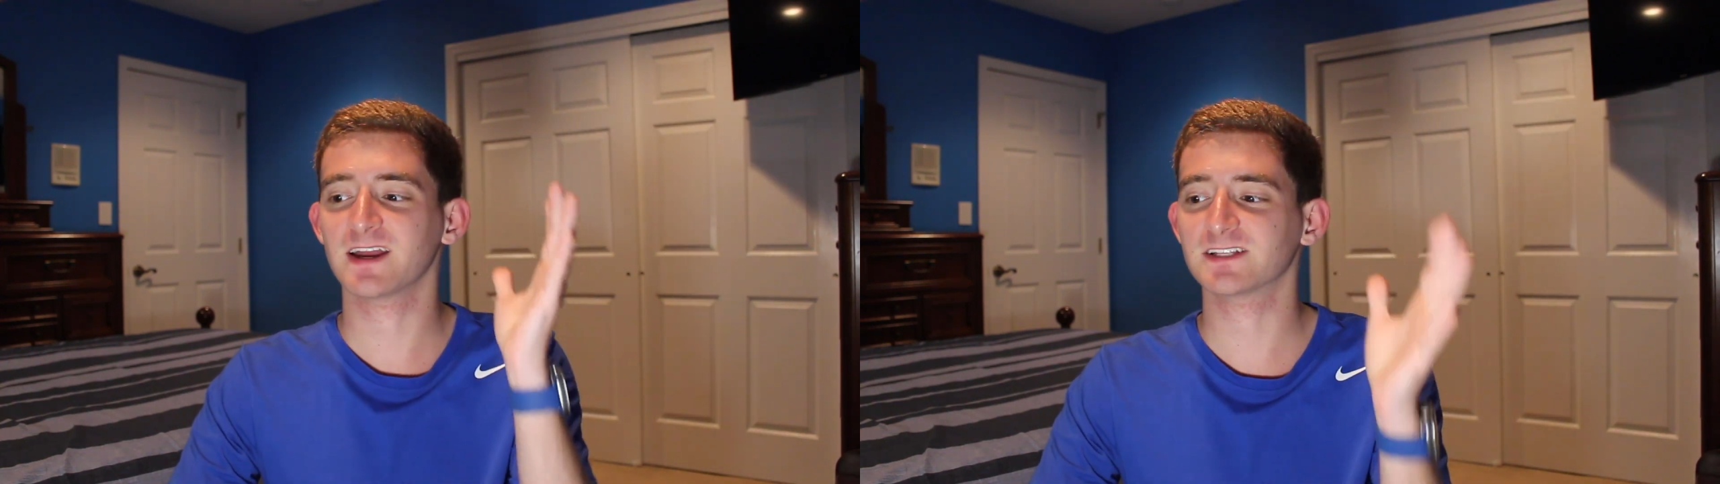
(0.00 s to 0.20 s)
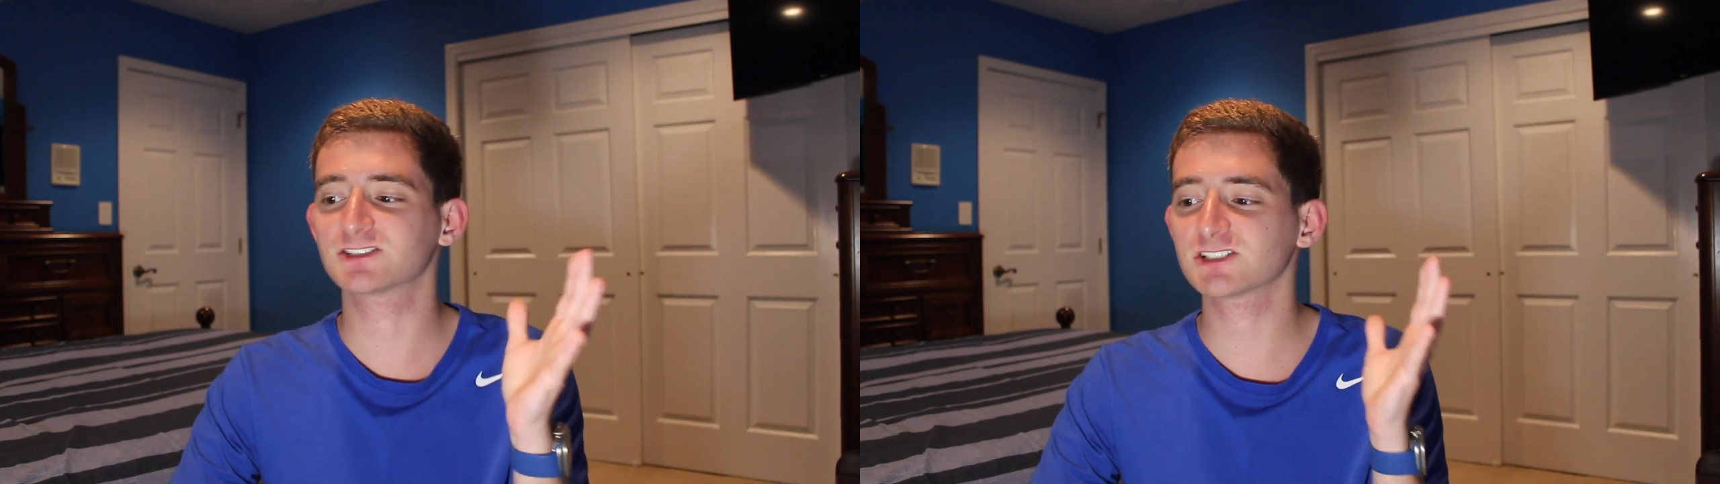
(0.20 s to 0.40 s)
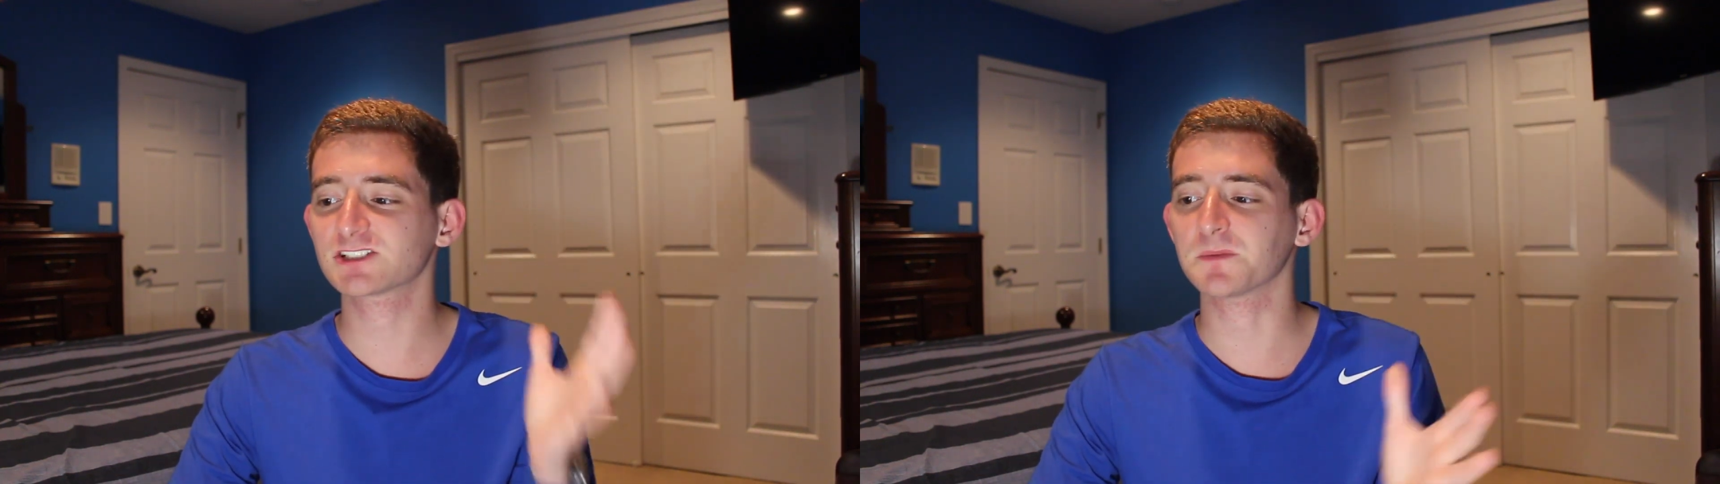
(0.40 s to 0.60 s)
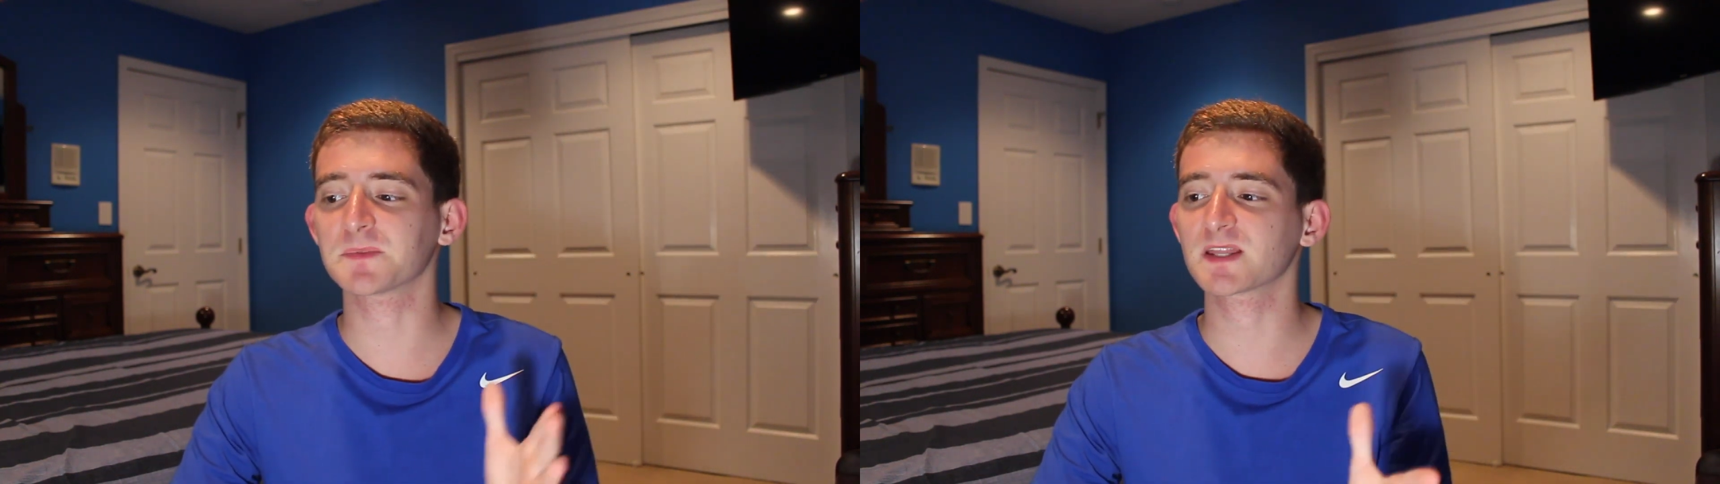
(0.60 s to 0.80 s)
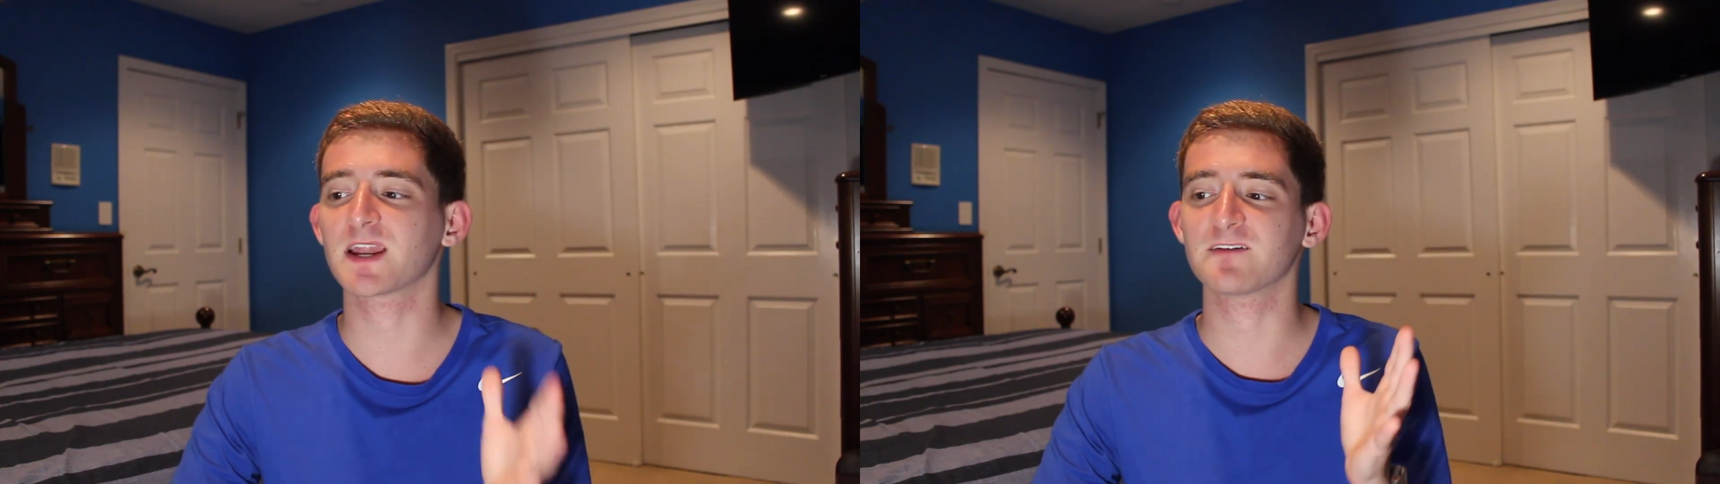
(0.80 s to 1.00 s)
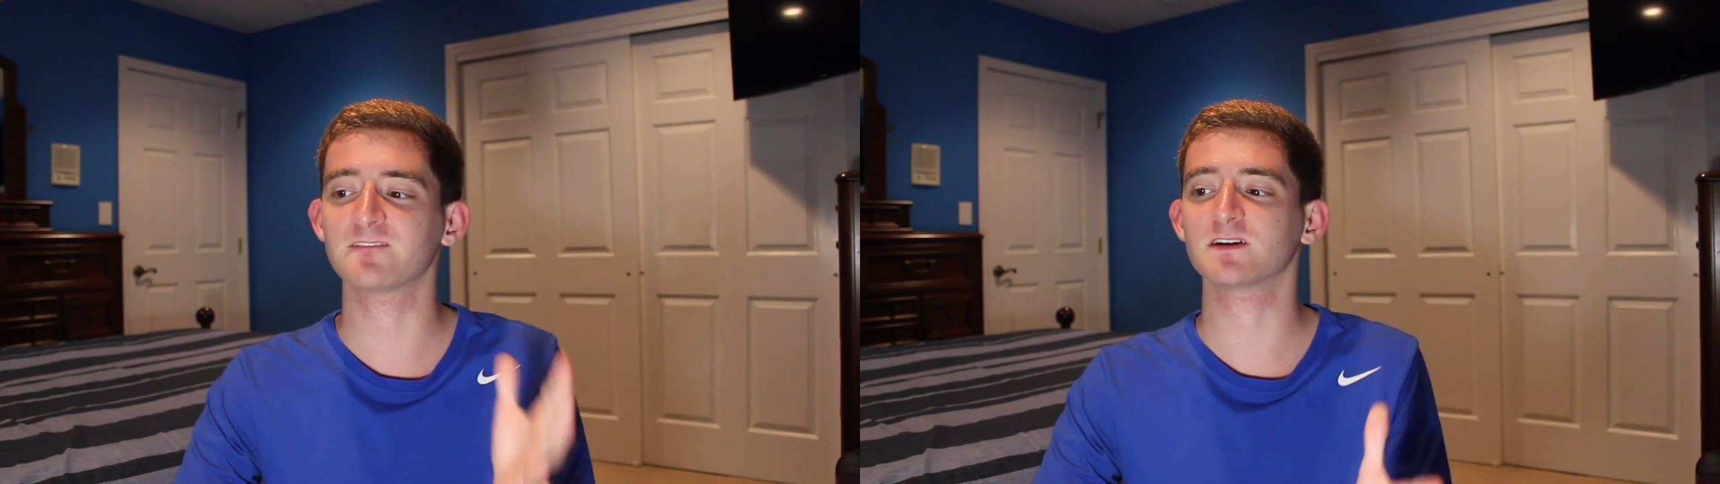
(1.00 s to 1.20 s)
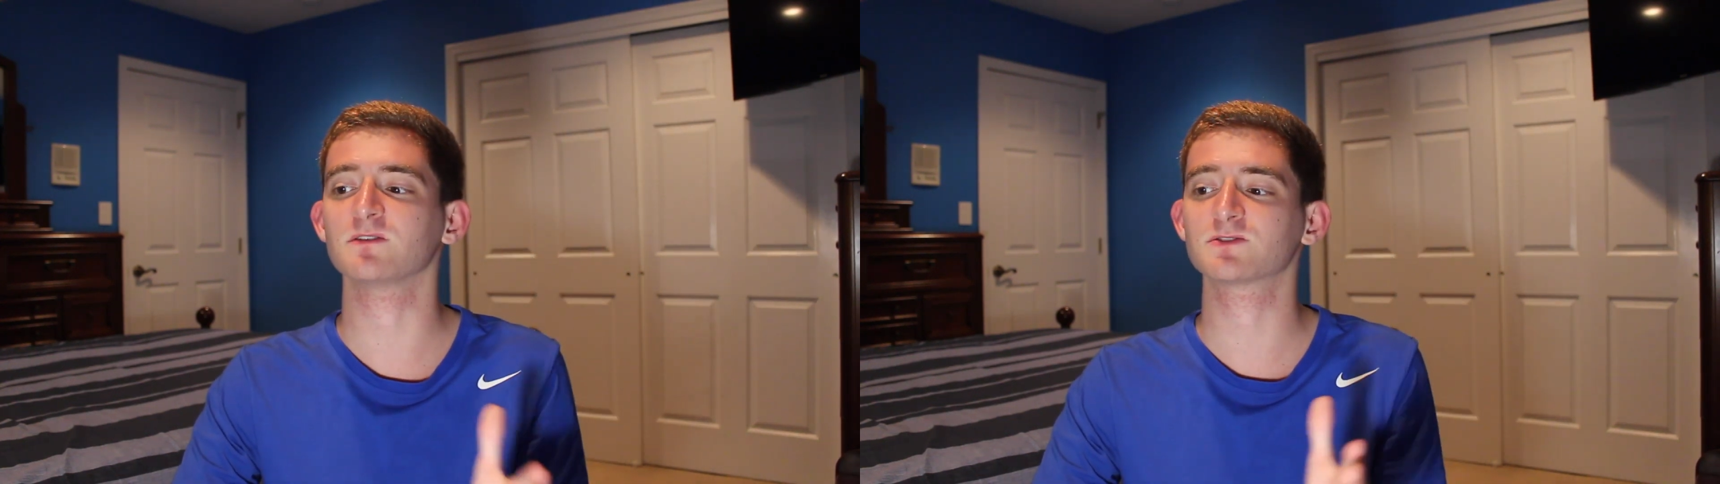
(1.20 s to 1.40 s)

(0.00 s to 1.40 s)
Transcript: It's just something that I feel